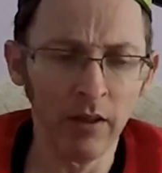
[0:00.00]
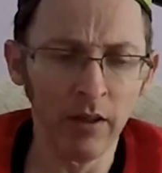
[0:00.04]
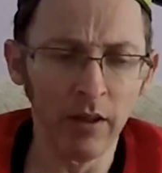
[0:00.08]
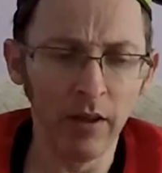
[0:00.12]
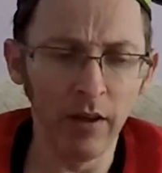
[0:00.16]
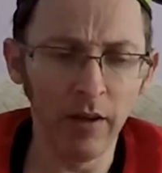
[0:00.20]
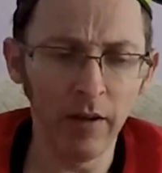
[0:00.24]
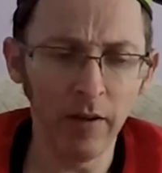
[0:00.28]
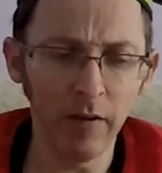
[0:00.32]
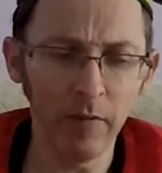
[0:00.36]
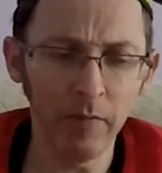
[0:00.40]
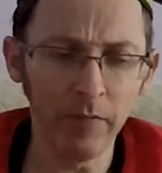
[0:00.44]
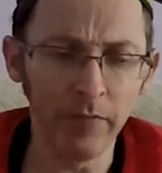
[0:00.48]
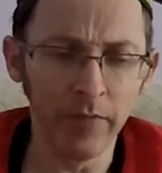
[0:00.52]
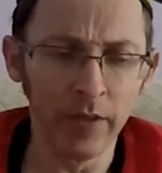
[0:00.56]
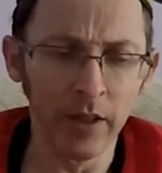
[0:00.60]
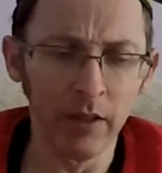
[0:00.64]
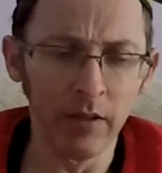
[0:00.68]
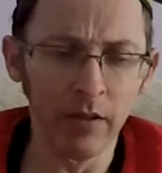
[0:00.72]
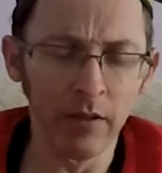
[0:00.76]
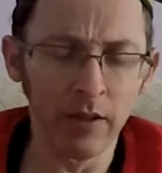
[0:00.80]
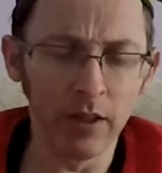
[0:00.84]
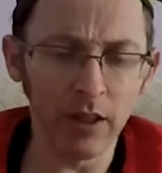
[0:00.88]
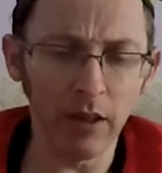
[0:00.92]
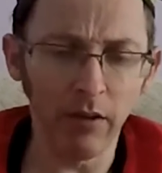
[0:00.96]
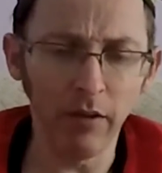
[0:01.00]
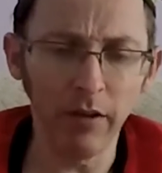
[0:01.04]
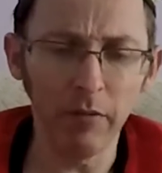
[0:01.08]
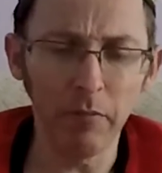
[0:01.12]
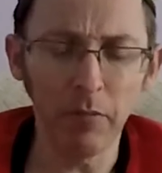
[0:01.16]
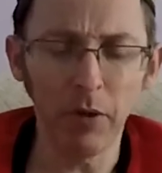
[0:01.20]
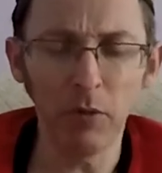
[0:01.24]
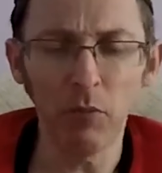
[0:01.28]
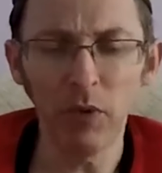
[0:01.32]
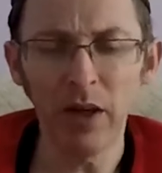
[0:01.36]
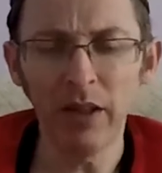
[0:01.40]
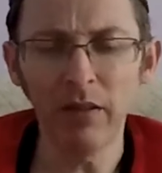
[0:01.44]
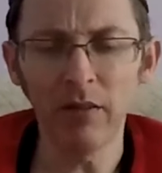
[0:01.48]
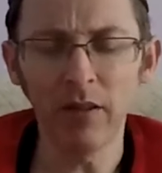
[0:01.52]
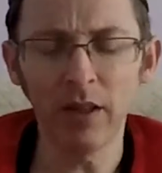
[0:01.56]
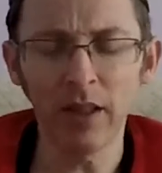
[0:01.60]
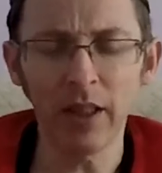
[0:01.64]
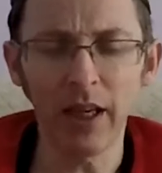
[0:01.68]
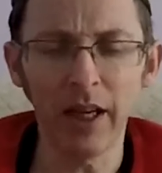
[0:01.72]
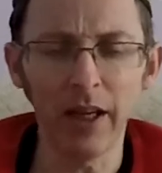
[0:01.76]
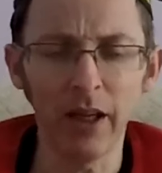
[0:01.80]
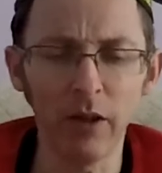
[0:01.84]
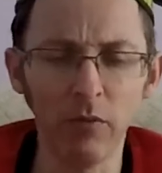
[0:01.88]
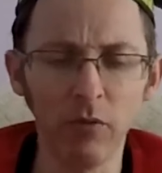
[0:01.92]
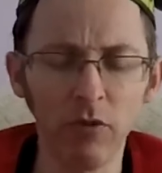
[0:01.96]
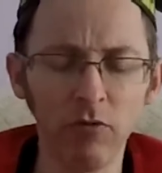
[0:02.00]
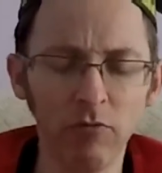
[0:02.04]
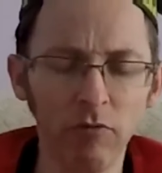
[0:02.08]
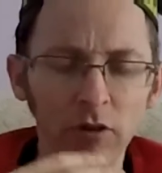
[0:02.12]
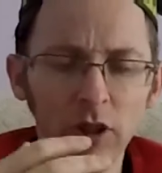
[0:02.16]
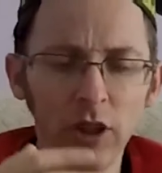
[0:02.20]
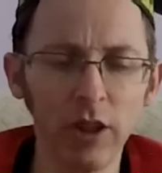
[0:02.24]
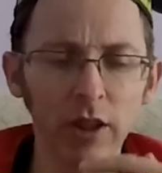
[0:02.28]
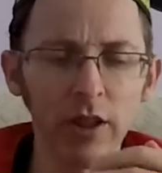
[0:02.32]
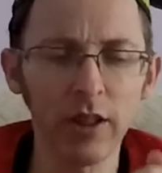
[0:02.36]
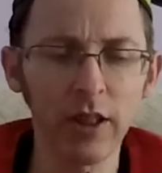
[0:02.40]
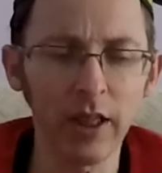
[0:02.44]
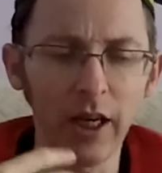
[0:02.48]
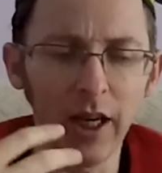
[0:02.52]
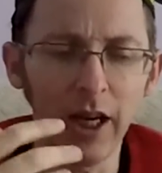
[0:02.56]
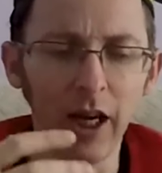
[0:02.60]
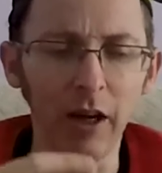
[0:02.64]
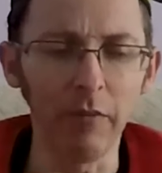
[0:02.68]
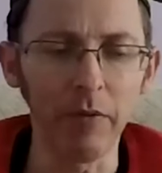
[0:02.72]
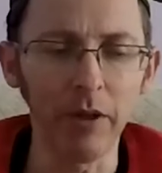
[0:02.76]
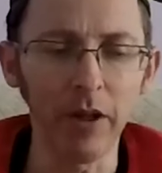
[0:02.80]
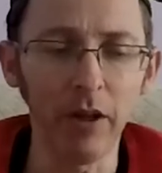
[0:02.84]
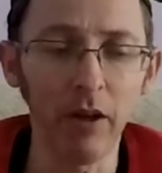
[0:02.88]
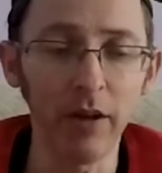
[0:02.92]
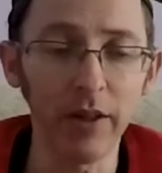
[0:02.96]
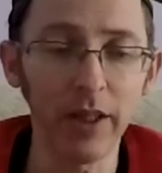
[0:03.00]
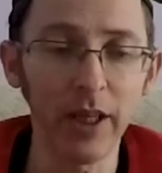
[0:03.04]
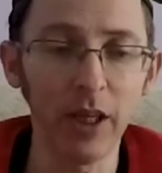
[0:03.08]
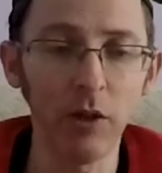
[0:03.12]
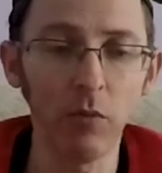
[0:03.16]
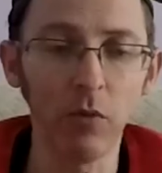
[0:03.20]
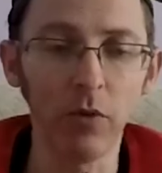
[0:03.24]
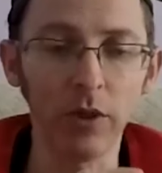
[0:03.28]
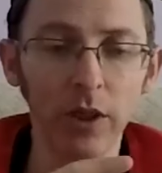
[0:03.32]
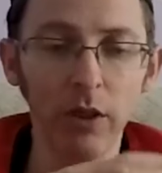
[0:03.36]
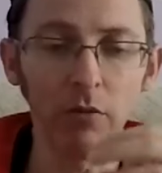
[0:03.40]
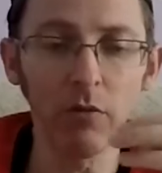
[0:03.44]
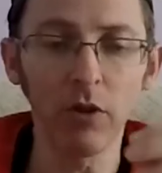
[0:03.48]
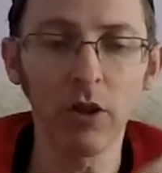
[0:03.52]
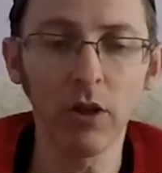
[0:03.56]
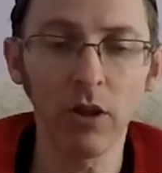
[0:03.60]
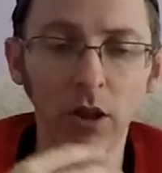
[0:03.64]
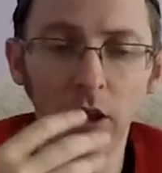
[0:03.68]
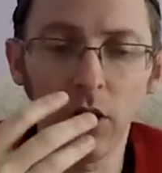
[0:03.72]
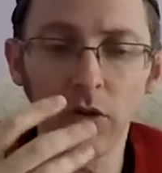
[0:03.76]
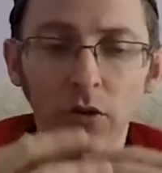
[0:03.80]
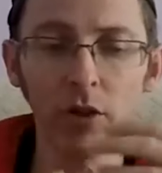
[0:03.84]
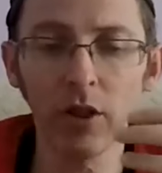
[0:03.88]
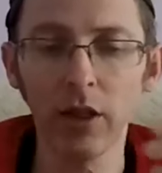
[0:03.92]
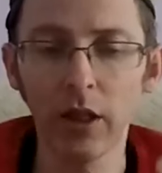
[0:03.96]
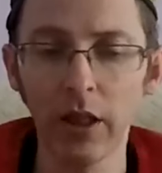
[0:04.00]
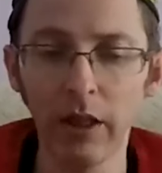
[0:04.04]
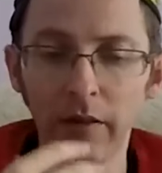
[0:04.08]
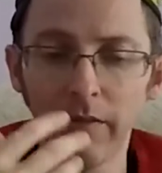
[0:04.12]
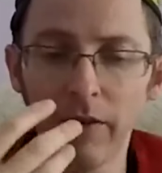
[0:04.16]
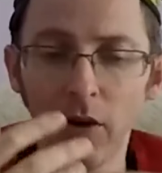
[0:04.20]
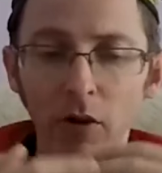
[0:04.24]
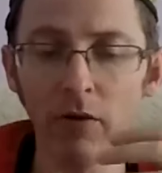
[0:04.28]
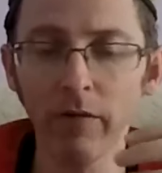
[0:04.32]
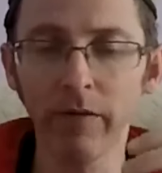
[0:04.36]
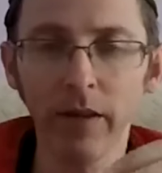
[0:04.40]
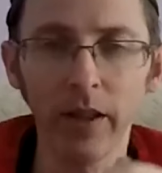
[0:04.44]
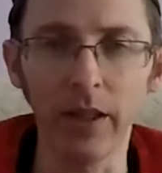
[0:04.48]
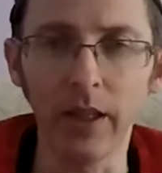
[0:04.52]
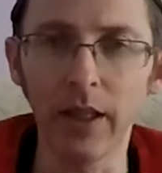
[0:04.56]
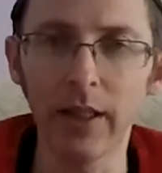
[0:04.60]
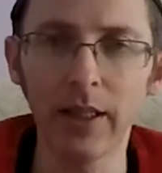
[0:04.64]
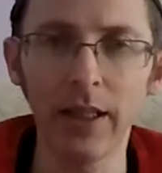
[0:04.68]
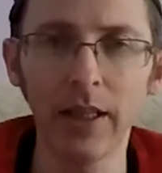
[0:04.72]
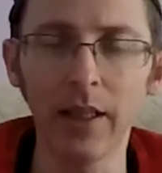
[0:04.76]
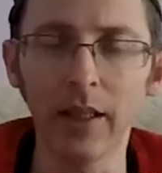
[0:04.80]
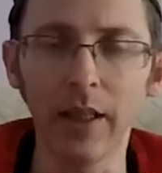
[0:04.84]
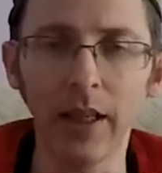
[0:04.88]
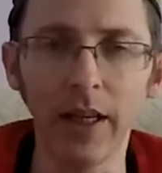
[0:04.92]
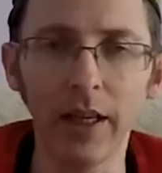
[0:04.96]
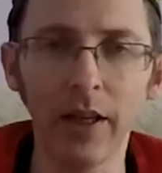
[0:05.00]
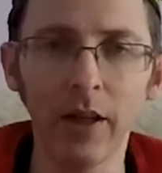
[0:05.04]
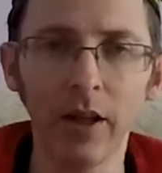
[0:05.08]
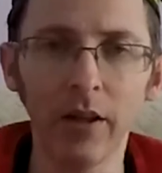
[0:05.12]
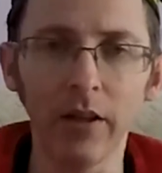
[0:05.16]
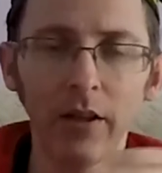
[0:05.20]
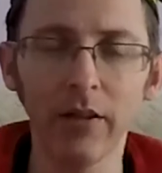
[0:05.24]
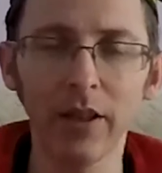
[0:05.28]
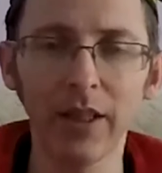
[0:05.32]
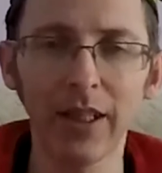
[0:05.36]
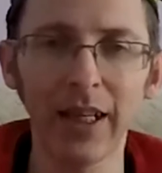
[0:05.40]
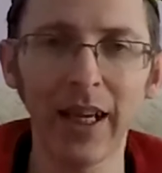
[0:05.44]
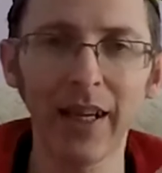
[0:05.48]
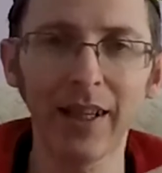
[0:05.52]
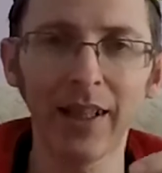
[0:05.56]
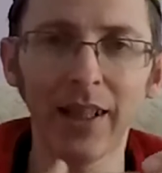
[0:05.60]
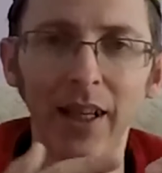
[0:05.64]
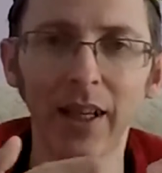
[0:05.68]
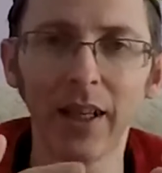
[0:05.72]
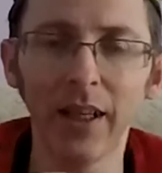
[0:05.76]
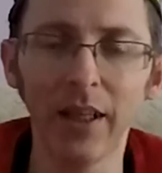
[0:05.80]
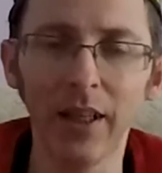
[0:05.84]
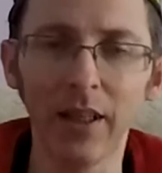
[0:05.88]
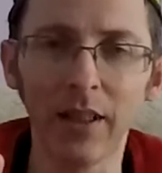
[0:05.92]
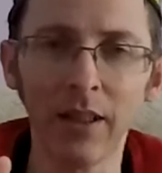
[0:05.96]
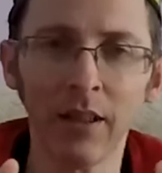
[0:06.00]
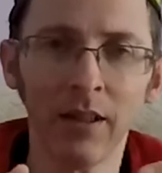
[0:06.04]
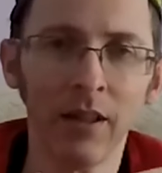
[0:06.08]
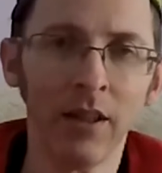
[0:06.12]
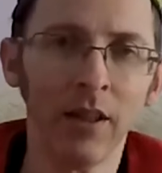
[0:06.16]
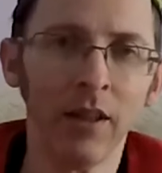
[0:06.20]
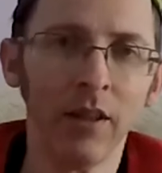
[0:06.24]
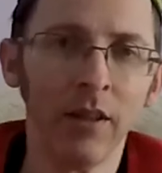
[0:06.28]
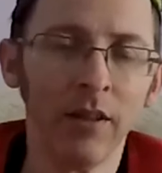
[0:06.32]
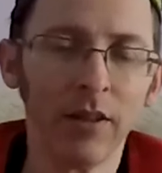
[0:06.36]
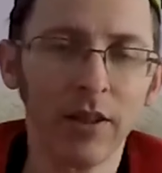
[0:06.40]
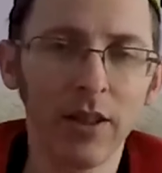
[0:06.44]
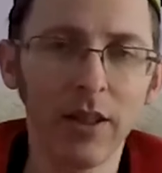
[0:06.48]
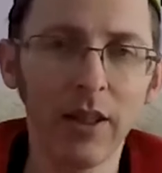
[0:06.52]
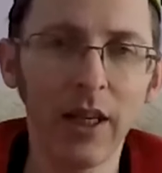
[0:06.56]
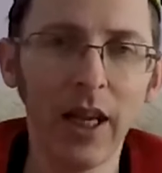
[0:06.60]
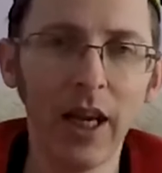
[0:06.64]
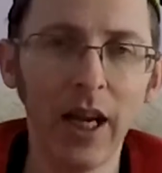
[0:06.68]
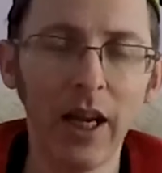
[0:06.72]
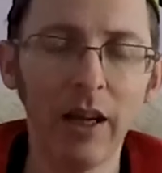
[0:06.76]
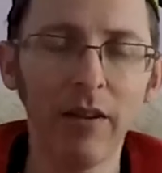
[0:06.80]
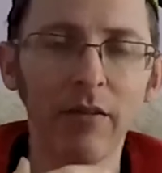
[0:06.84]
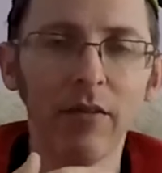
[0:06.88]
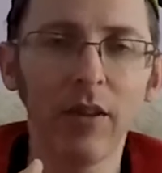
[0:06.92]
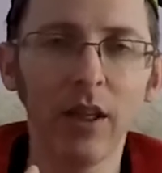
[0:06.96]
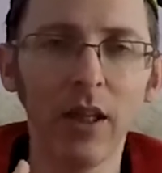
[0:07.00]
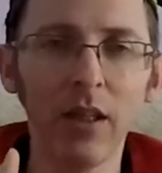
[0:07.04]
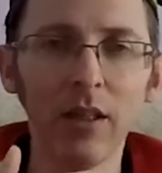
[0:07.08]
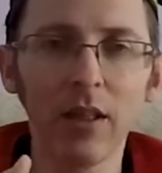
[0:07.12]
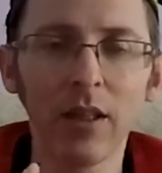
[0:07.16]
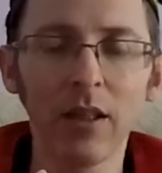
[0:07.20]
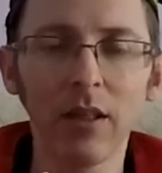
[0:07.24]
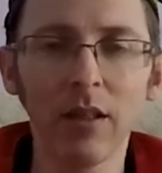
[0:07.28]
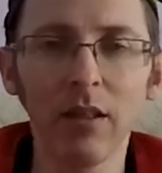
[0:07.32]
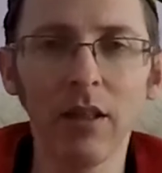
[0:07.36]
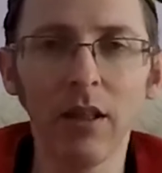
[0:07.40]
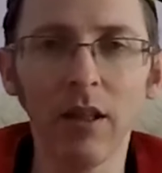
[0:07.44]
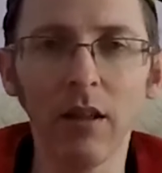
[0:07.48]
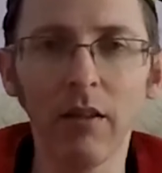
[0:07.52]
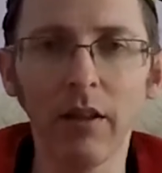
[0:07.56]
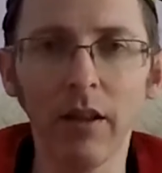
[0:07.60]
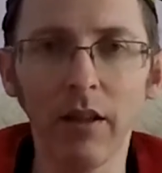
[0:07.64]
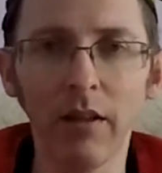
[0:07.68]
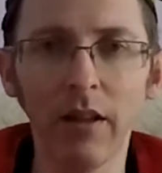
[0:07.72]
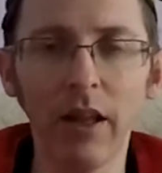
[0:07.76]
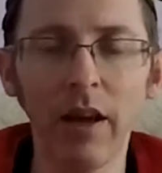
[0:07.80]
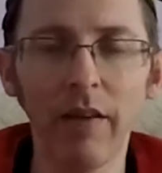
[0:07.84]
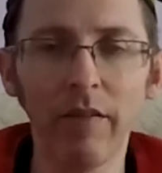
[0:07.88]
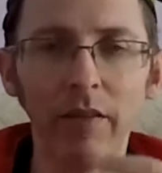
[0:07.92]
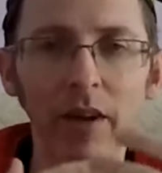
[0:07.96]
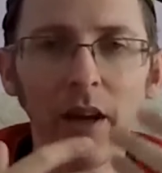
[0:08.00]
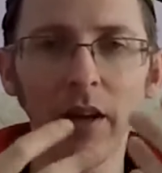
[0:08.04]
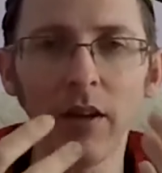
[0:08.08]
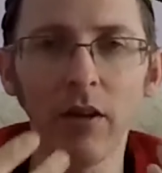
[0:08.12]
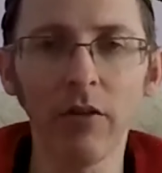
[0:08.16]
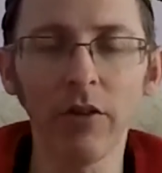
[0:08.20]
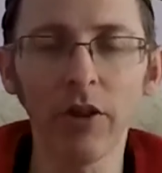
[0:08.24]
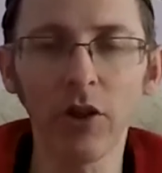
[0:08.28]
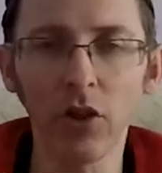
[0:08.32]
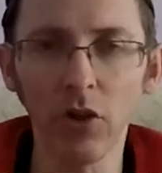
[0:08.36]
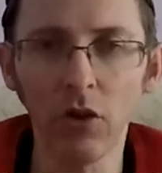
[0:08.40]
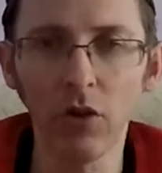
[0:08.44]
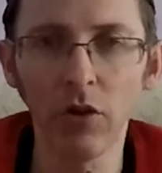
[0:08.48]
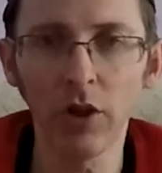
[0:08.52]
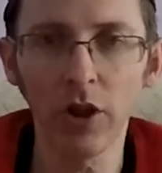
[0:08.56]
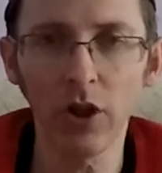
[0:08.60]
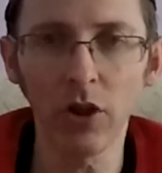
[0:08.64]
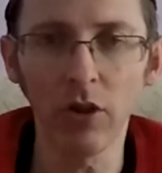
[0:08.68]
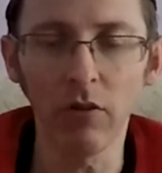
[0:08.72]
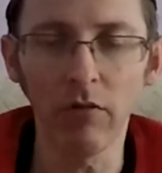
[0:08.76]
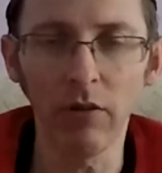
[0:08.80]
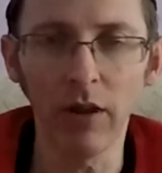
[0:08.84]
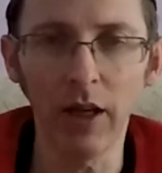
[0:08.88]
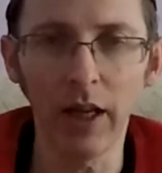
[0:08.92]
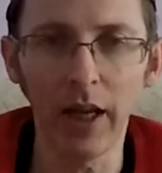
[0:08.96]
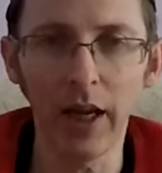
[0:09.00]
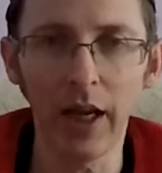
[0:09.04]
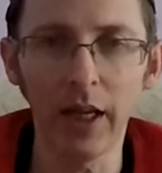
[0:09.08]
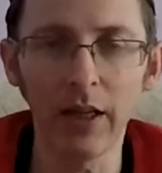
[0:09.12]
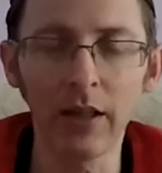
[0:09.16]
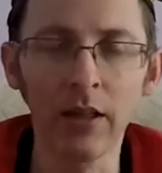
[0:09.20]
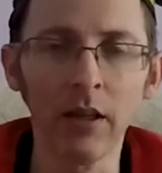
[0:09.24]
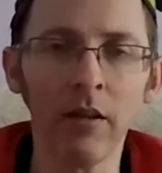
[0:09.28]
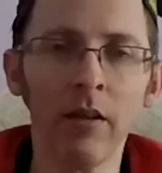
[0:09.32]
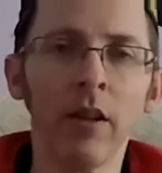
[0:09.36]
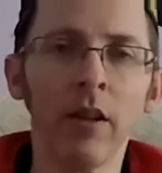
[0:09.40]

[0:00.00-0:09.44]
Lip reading: But when say it was originally set out, the idea was it was constantly evolving. It didn't. It kind of stagnated. So now it's they've now got the Toy Story land.